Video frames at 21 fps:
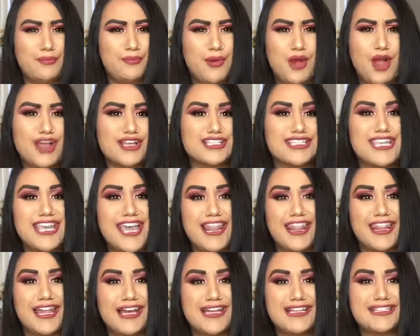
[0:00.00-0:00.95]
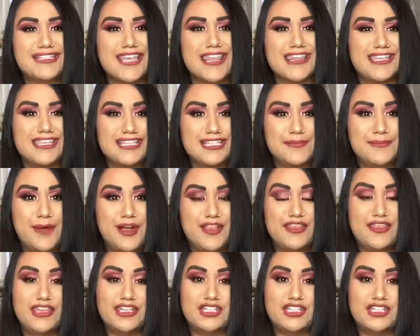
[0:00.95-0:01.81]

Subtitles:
BOXYLUXE this month,